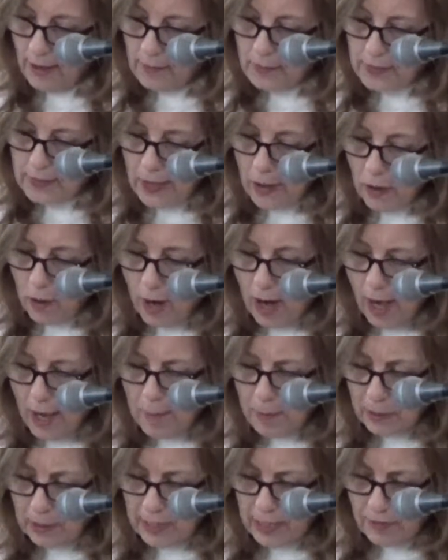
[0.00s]
So I
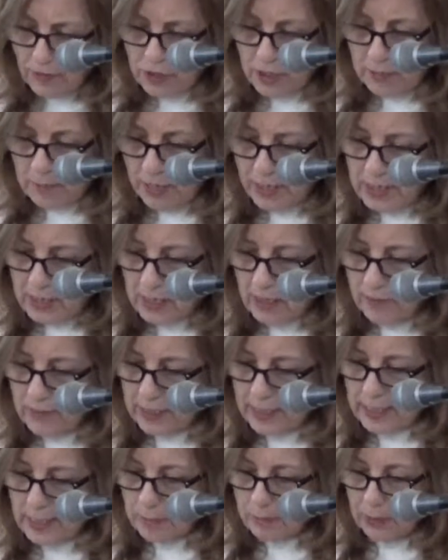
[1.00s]
believe she must have
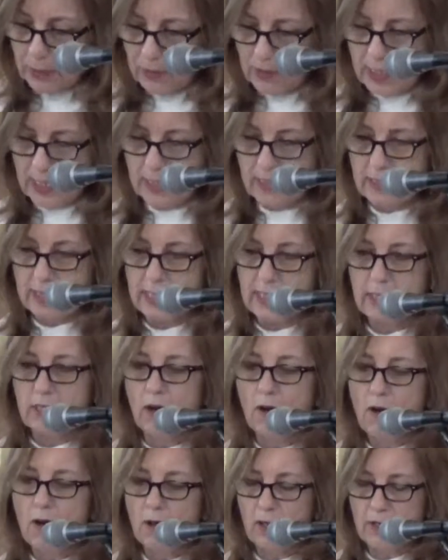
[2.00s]
experienced
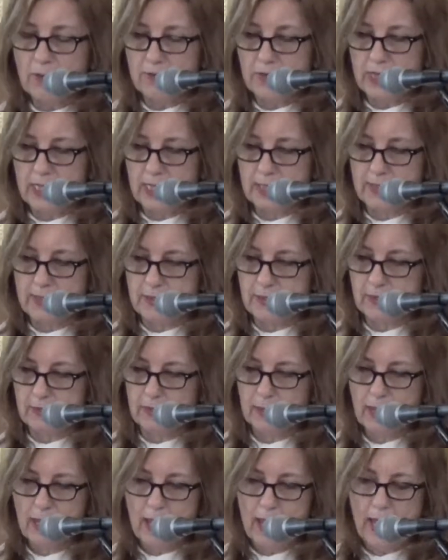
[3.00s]
all of
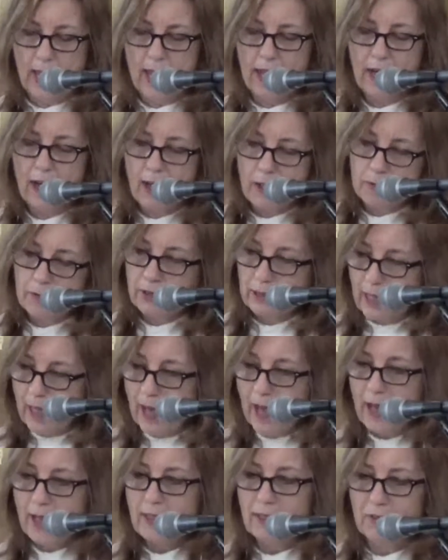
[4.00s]
this, and I'm
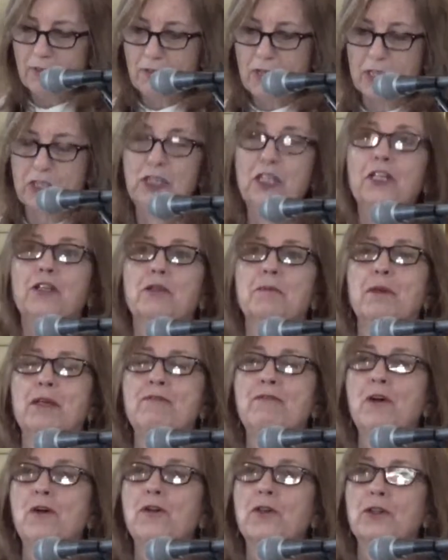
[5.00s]
glad that she could be
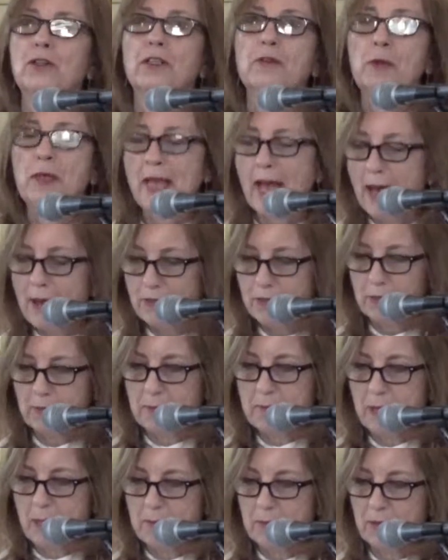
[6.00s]
vocal, and we have to
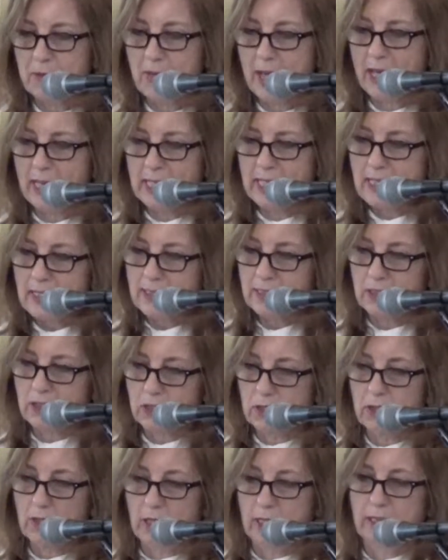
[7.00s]
remember that. It's
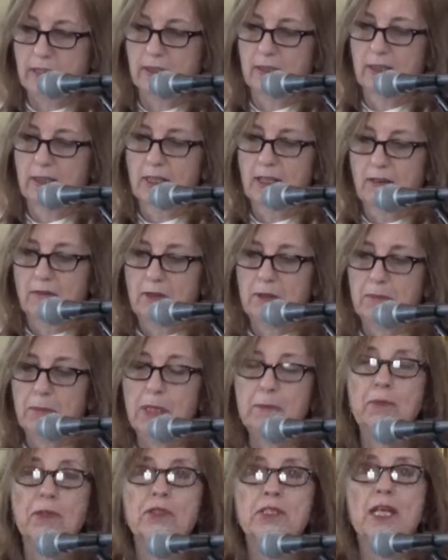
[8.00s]
good when
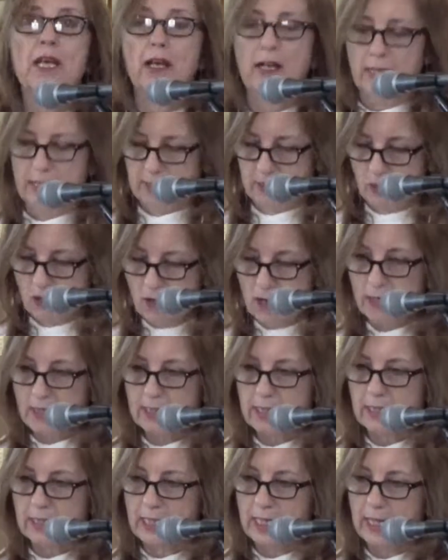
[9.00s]
people tell us
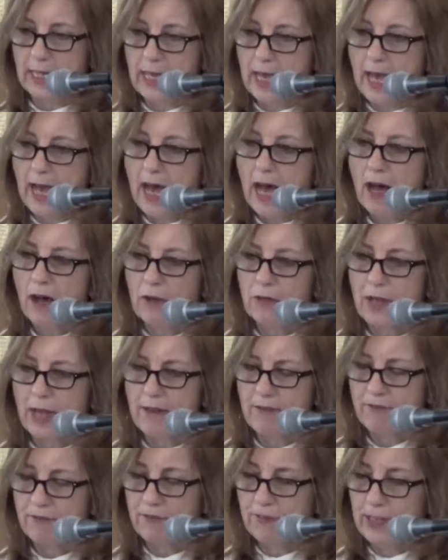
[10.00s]
honestly how they
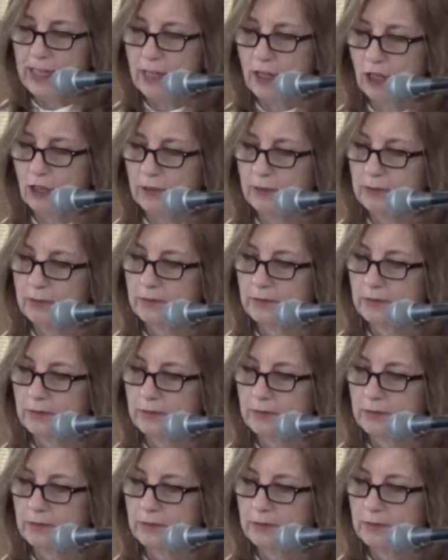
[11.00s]
feel.